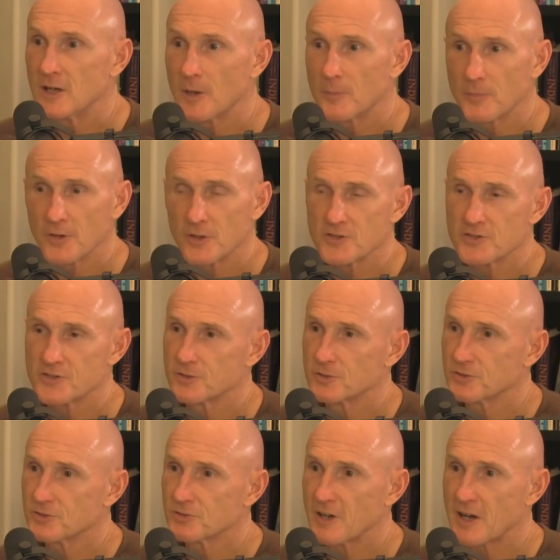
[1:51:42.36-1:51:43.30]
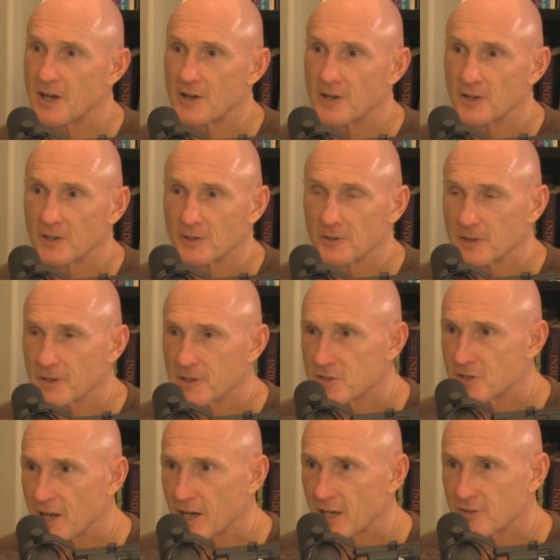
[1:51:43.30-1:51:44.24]
a personal trainer or a
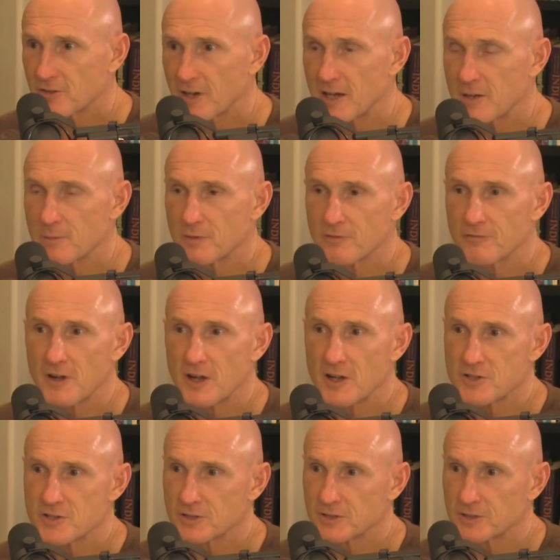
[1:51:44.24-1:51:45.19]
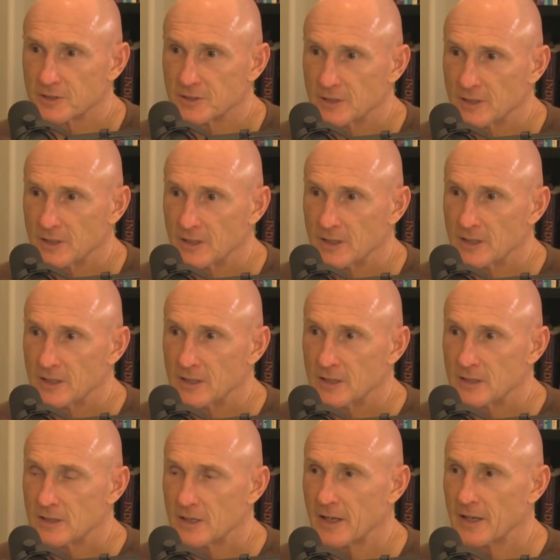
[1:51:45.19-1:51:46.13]
Chek trained professional.
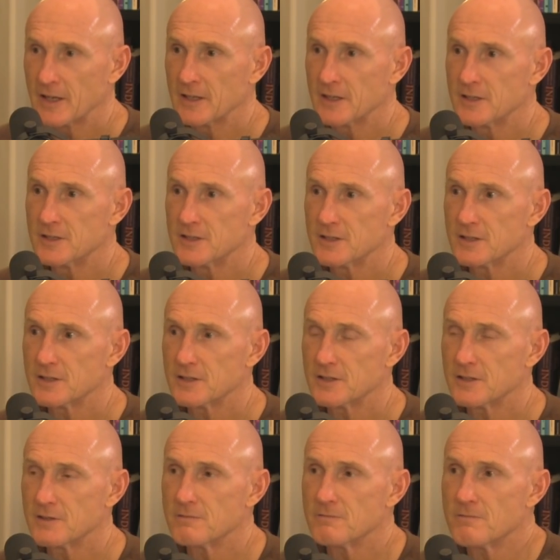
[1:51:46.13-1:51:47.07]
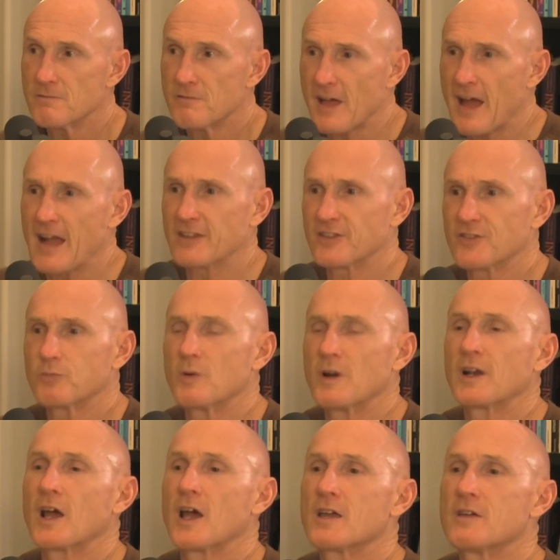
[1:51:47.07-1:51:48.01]
And that's
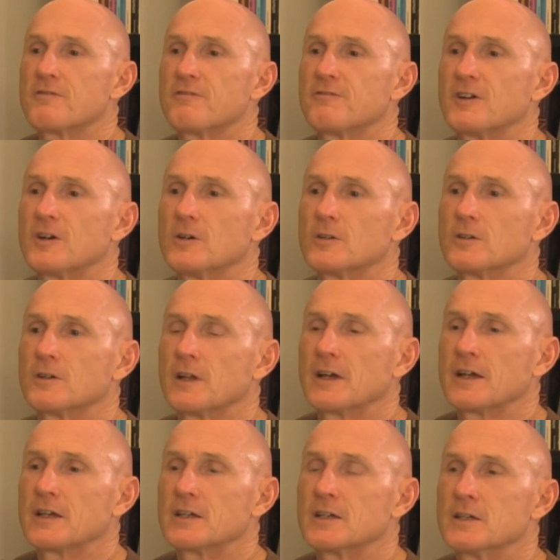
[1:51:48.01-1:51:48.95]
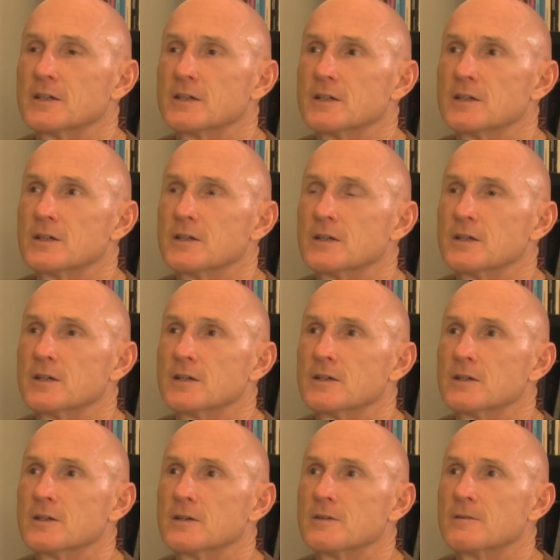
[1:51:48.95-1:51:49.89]
when I felt like
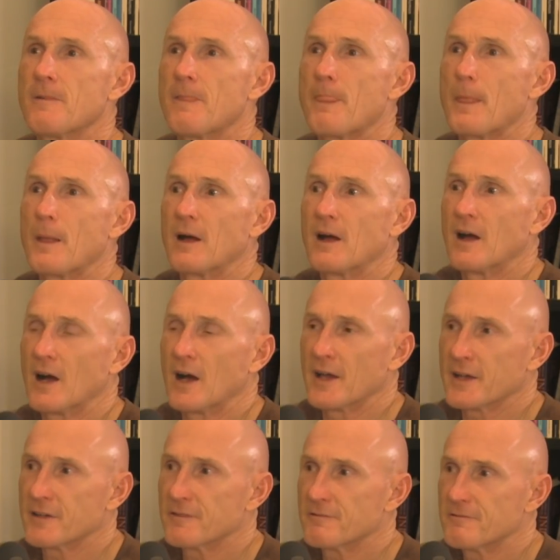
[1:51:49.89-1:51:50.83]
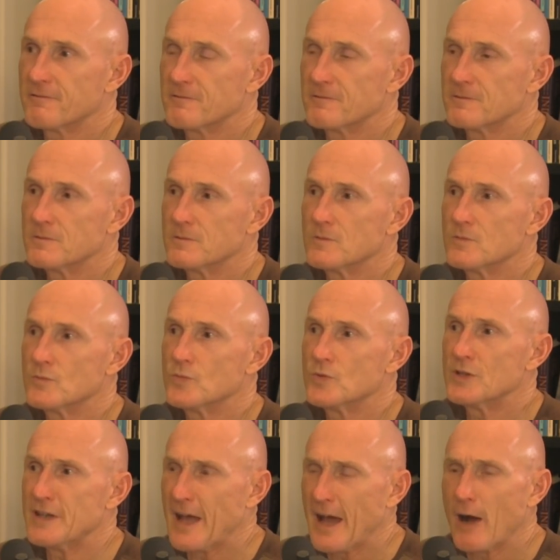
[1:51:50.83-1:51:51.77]
I have
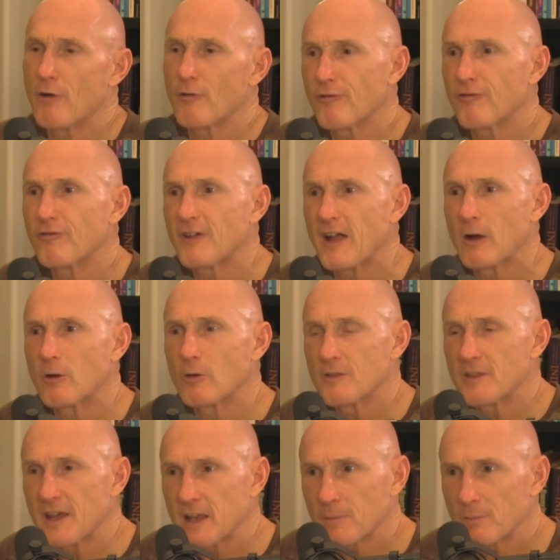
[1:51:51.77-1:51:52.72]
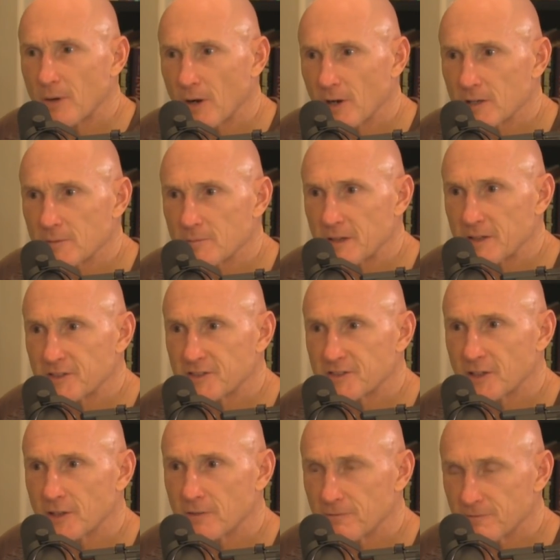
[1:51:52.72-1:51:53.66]
now found that part of
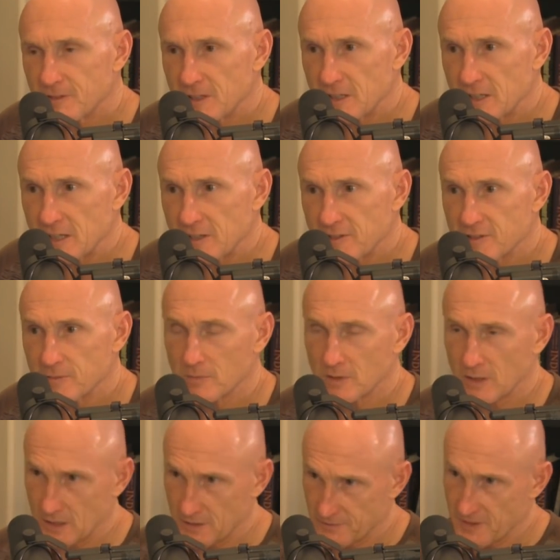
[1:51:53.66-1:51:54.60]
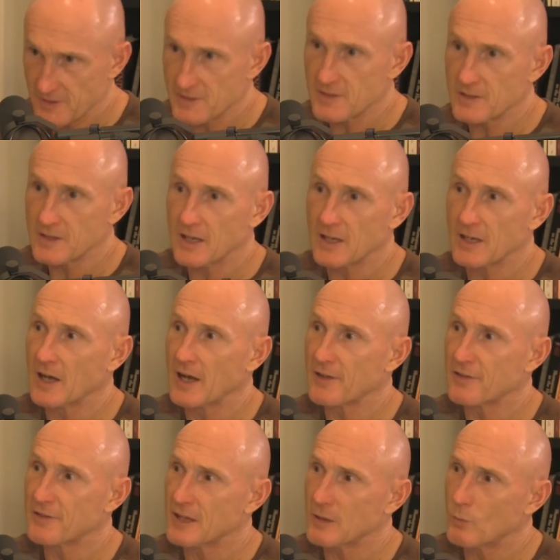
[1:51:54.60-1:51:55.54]
myself that needs some love. And, and
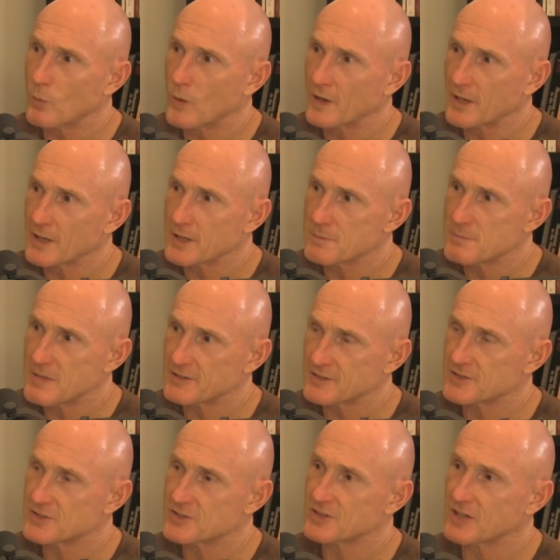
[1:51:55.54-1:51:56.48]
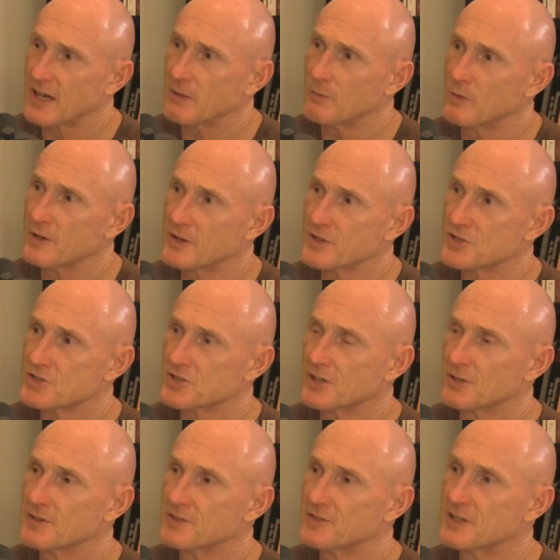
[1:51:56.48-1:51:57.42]
I think one of the messages I want to
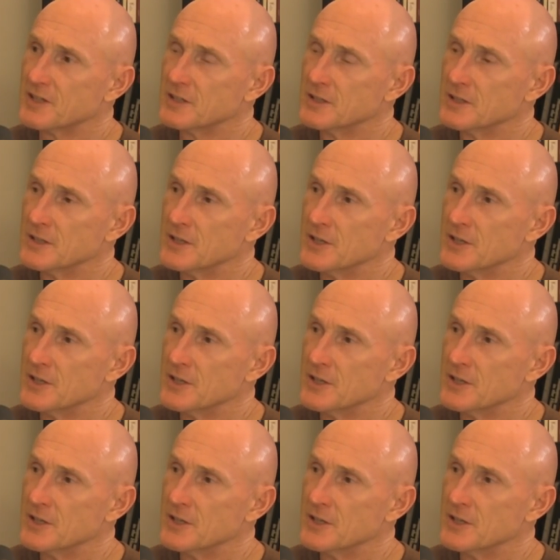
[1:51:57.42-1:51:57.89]
share is that